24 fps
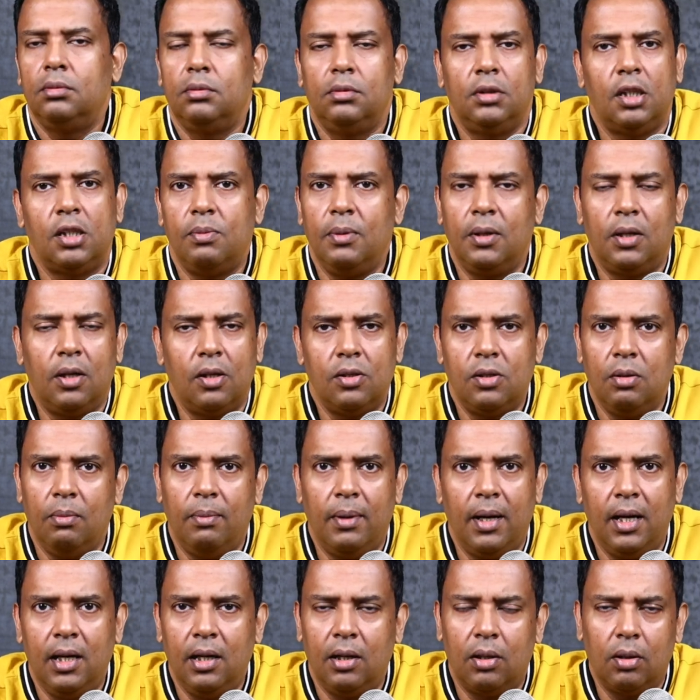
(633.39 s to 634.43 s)
That's because you
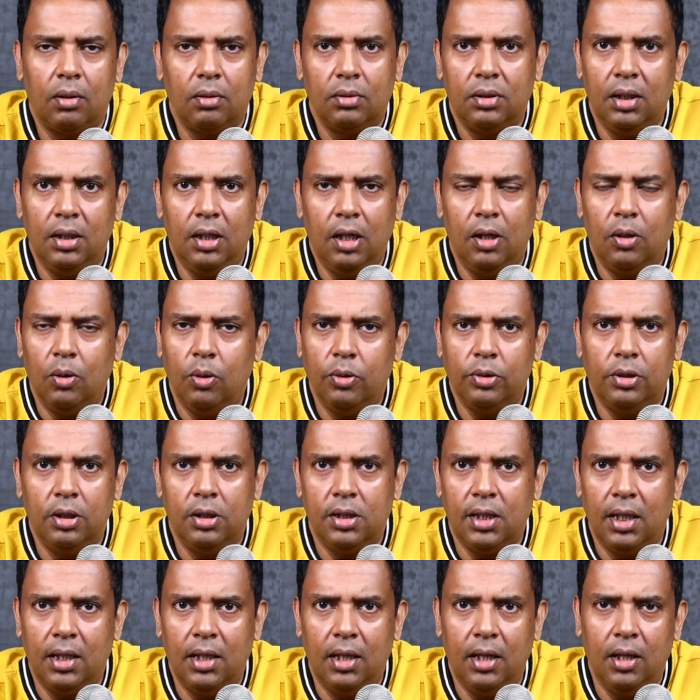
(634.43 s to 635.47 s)
buy a city close to
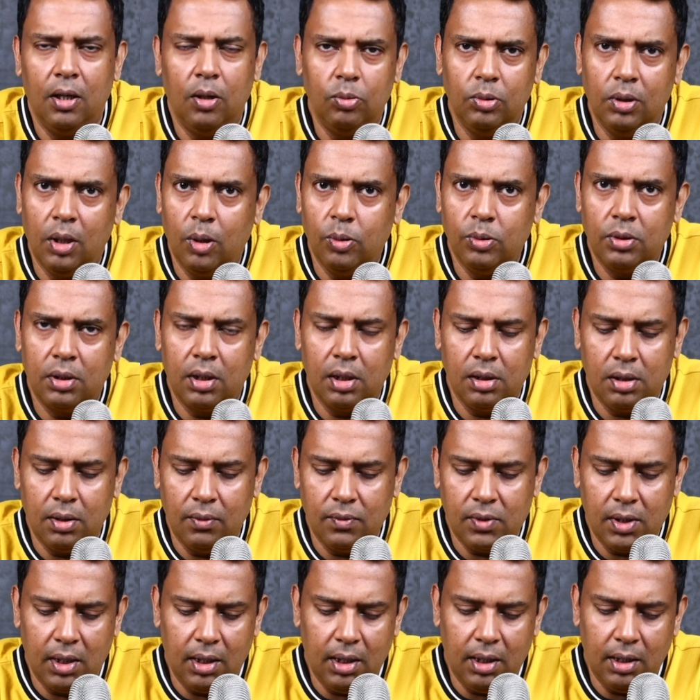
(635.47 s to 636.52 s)
Chennai or on the outskirts
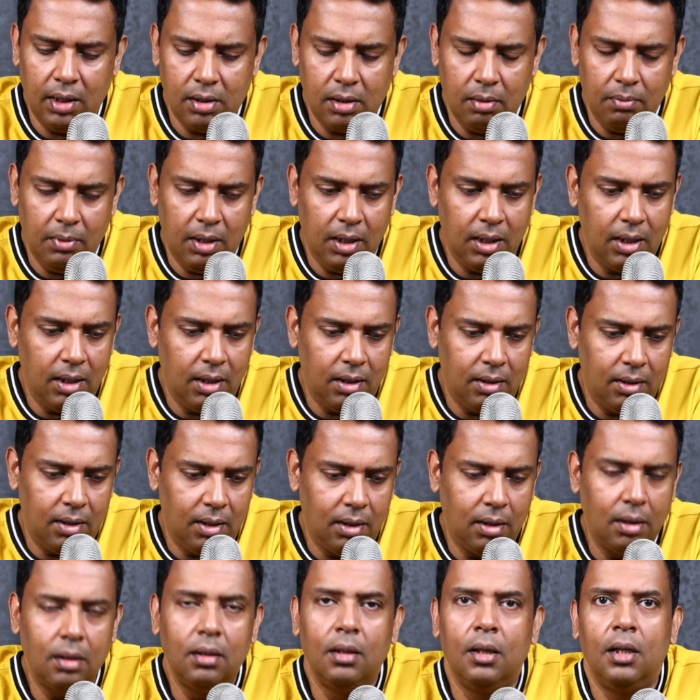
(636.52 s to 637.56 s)
of Chennai doesn't mean
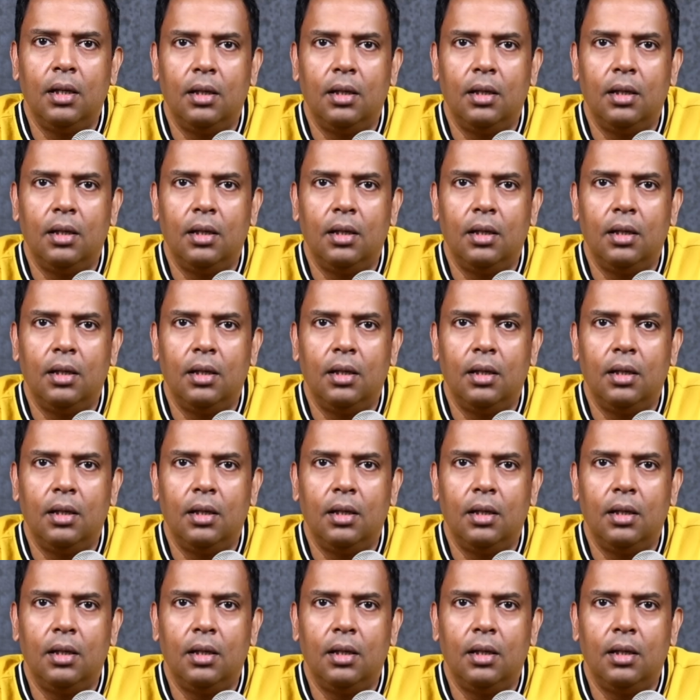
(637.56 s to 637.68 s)
anything